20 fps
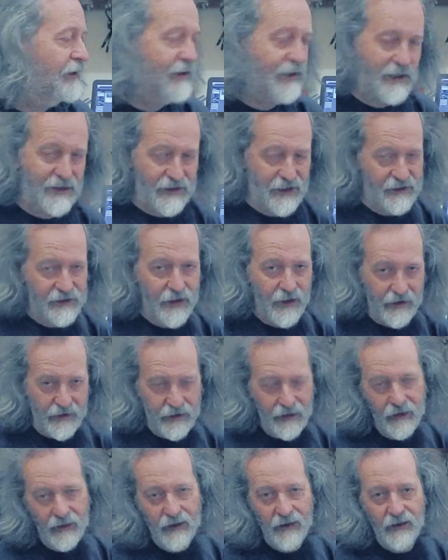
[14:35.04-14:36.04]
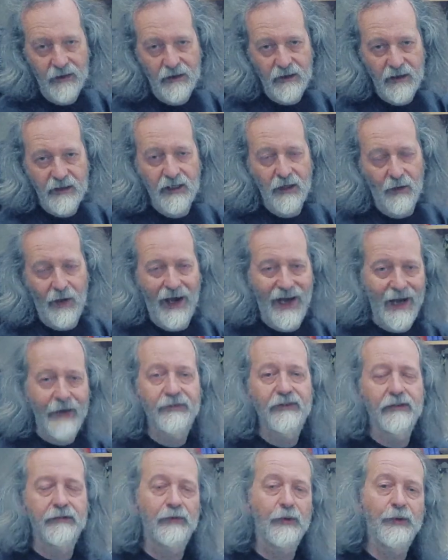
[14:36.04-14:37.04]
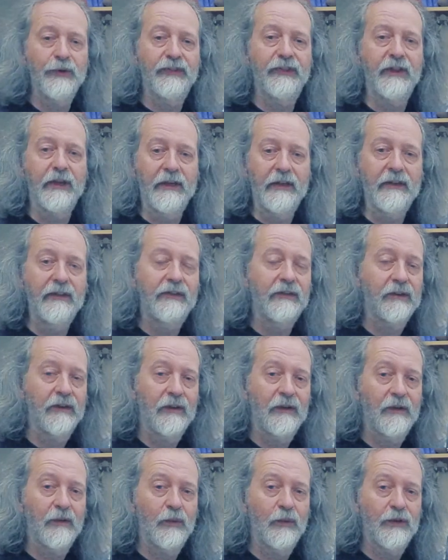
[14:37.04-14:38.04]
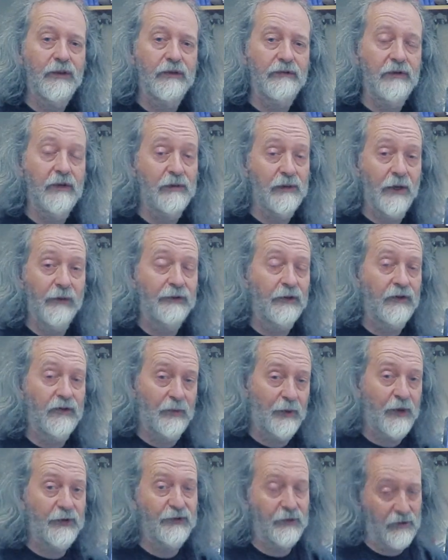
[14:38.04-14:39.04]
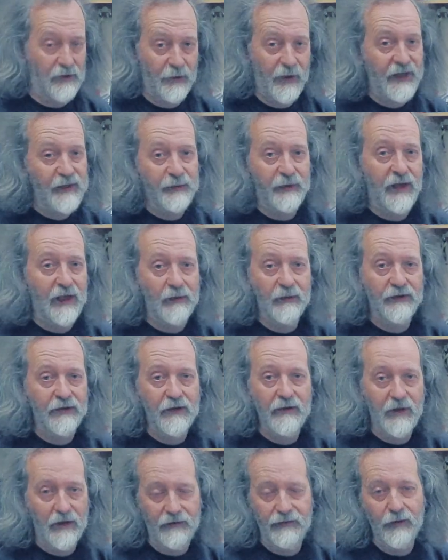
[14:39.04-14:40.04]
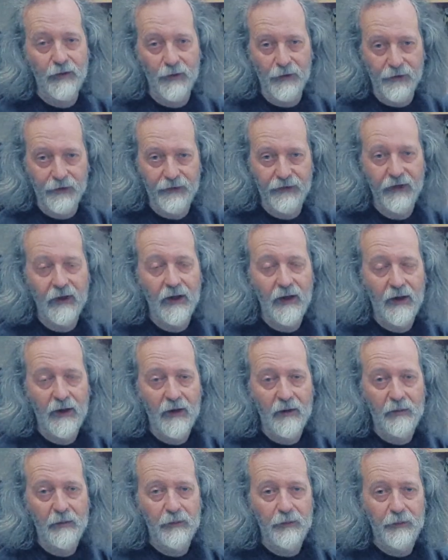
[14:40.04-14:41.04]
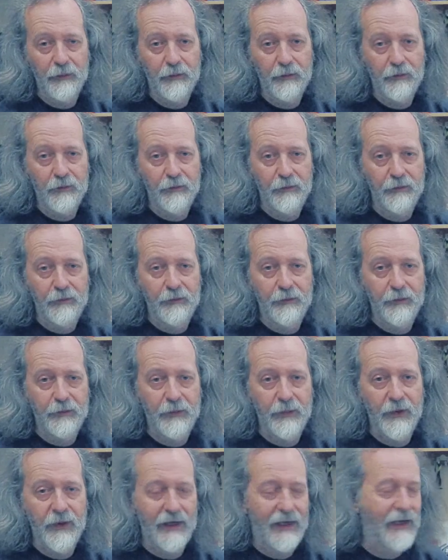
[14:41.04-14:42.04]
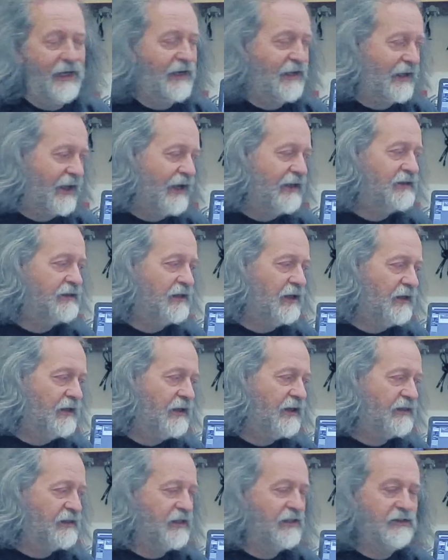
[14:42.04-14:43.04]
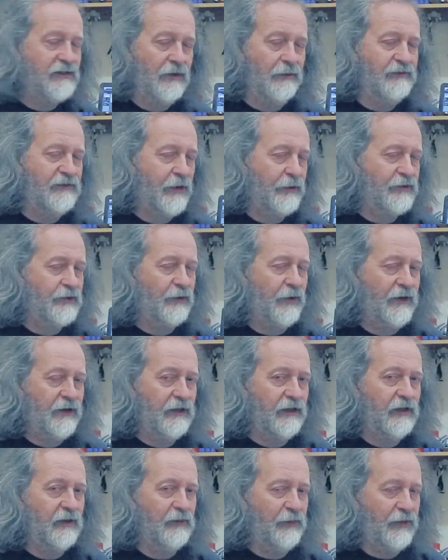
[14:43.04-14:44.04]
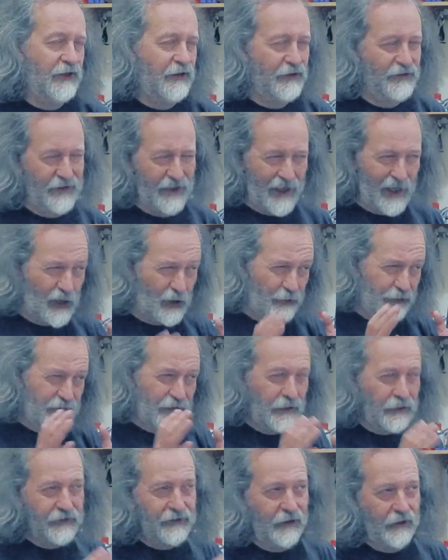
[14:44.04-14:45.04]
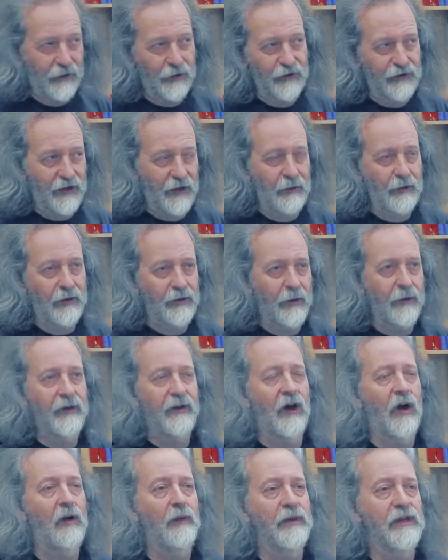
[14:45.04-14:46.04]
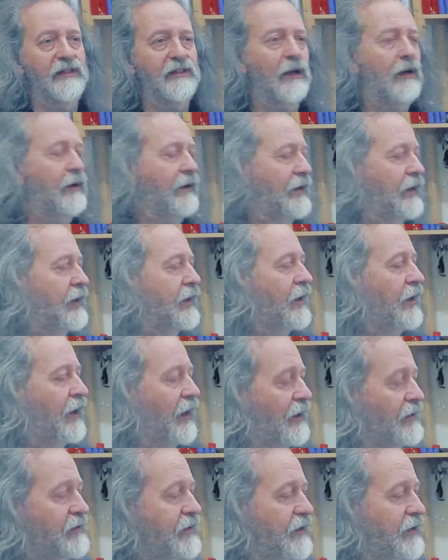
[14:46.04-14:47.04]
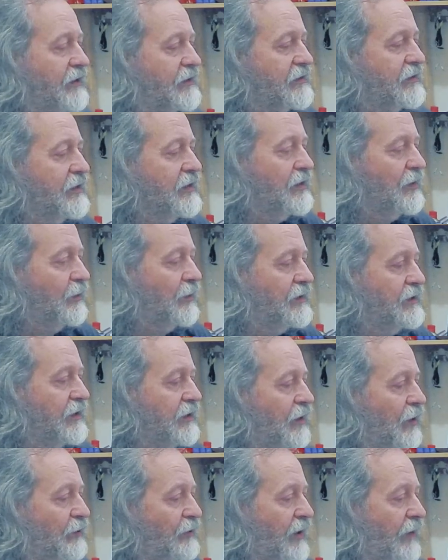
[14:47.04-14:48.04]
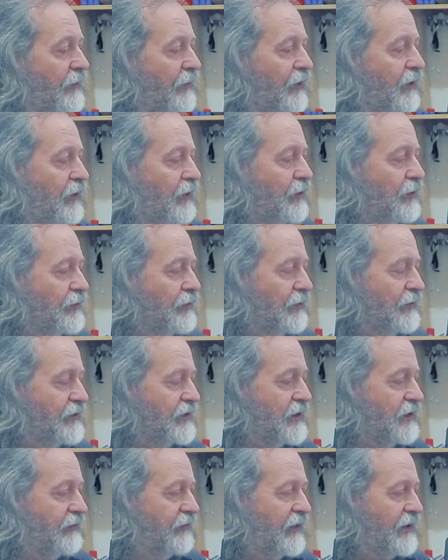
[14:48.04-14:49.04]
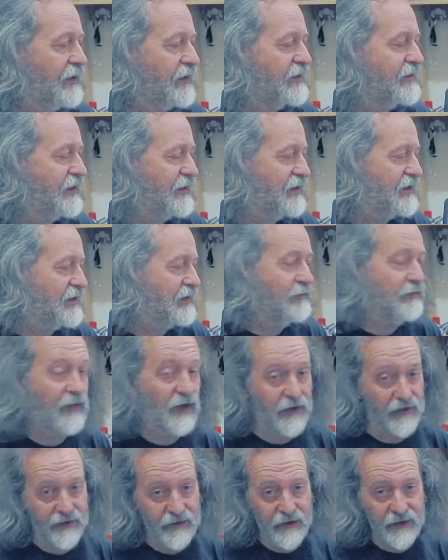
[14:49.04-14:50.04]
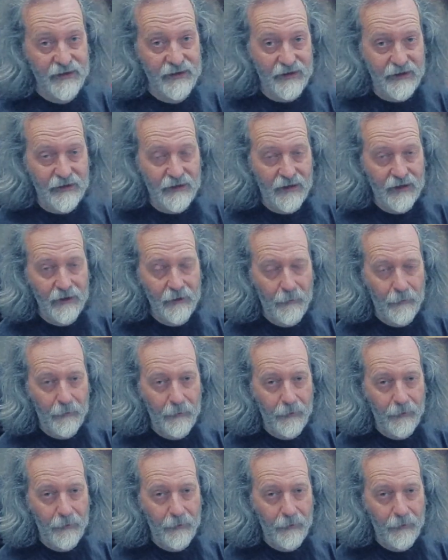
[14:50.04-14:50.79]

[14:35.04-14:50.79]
As I say, you don't have to voice these with the root note on the bottom. The bass player will do that for us. But in a case like this, it's sometimes quite good because it helps you stay on track with where the harmony's going. And you can see that when you go around the corner onto the final system by 30 there,